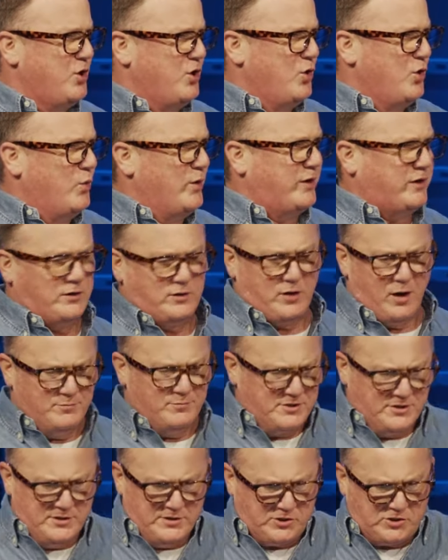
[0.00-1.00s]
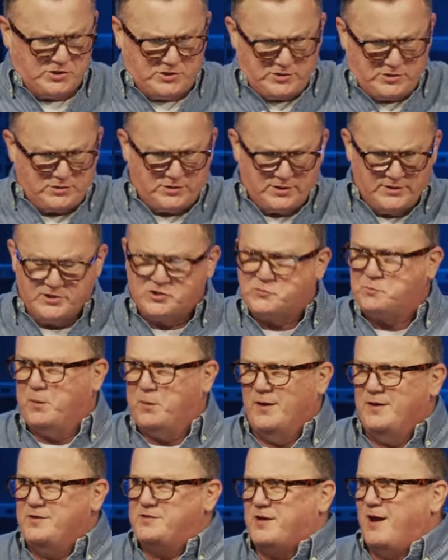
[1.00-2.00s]
We could come to this
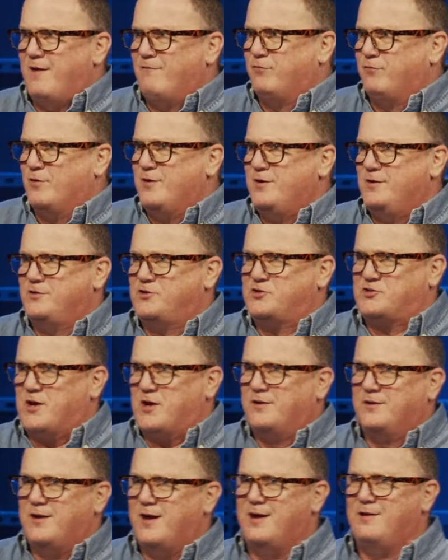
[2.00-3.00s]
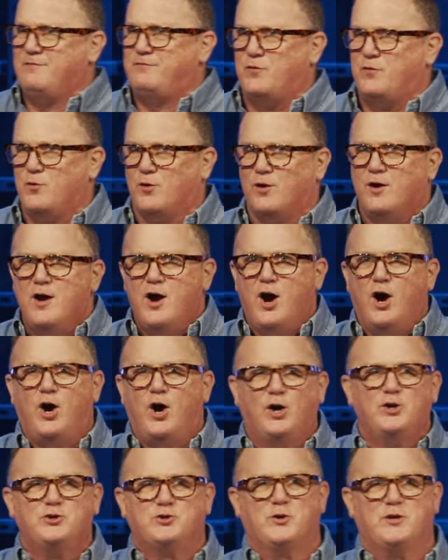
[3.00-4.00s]
place every Sunday for
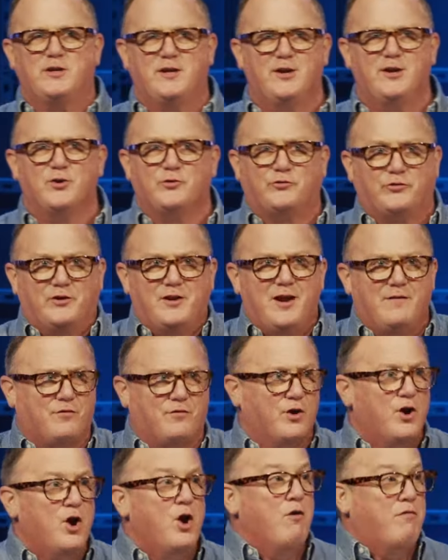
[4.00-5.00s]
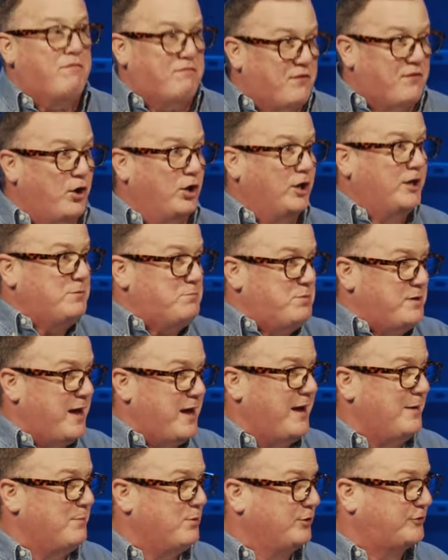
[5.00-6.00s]
100 years and never fully be
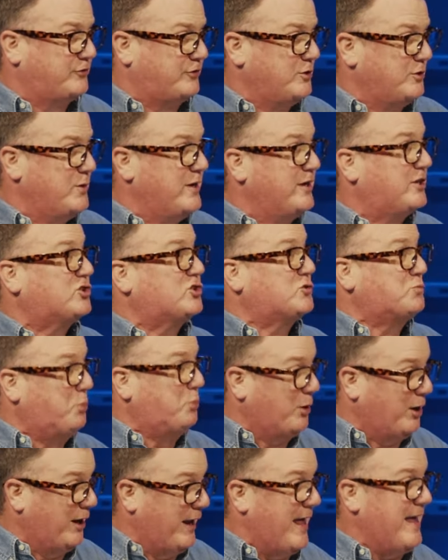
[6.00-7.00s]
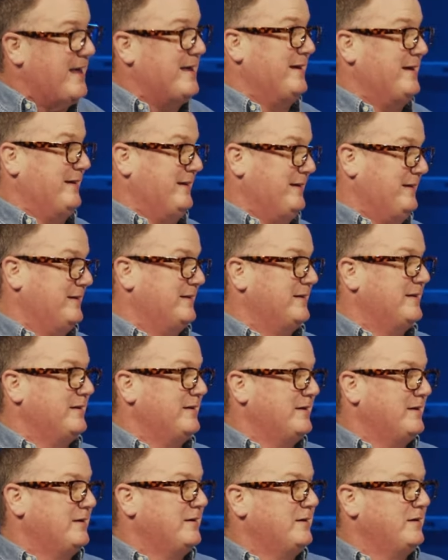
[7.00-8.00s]
able to explain
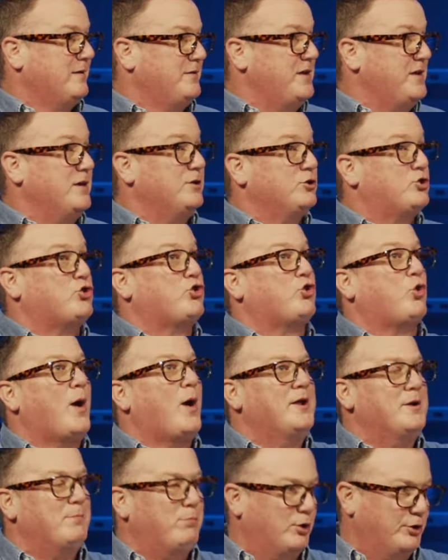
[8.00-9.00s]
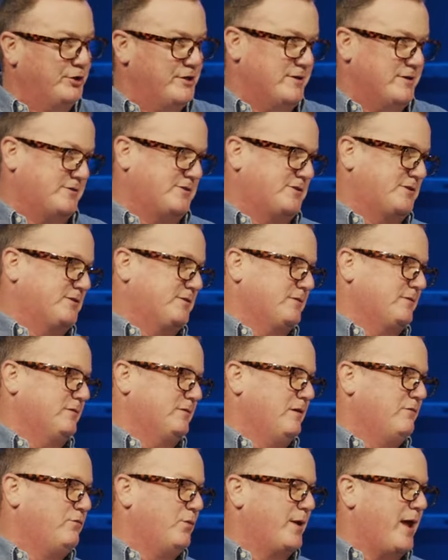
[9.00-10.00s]
the incredibleness
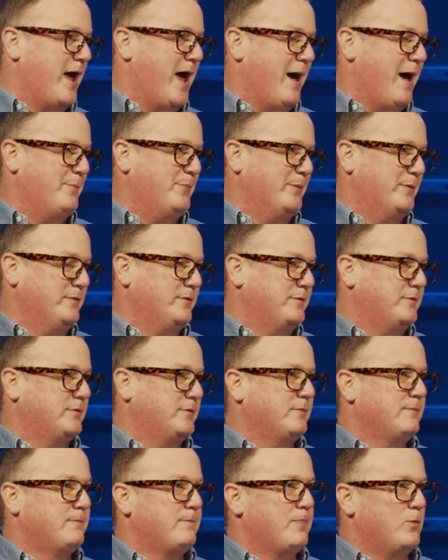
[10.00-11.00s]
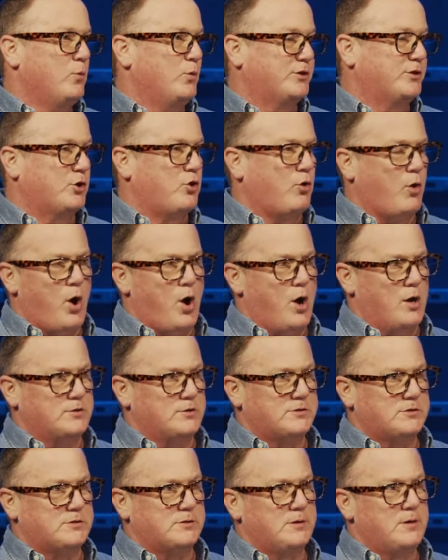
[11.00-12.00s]
of what happened with the
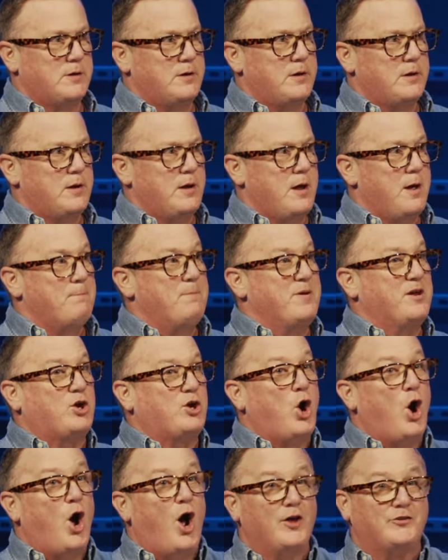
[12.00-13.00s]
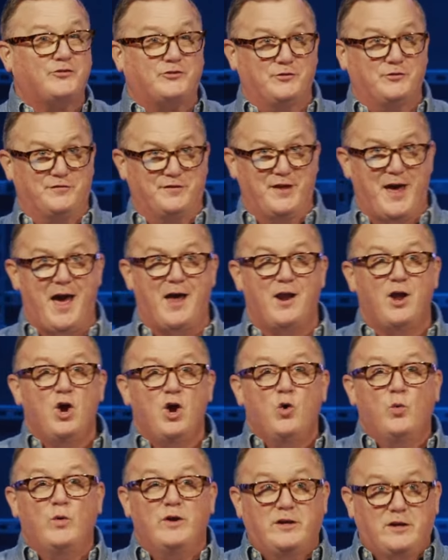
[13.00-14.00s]
cross. Because of that,
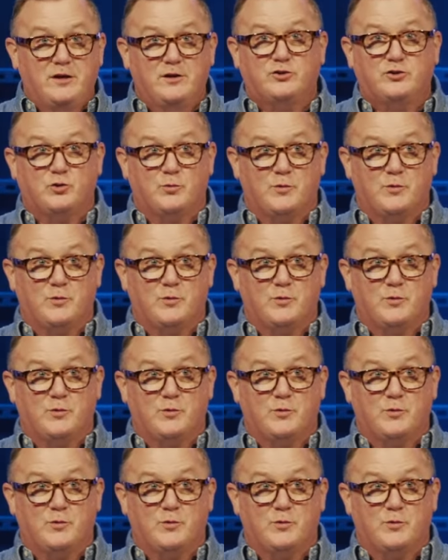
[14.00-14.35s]
we get to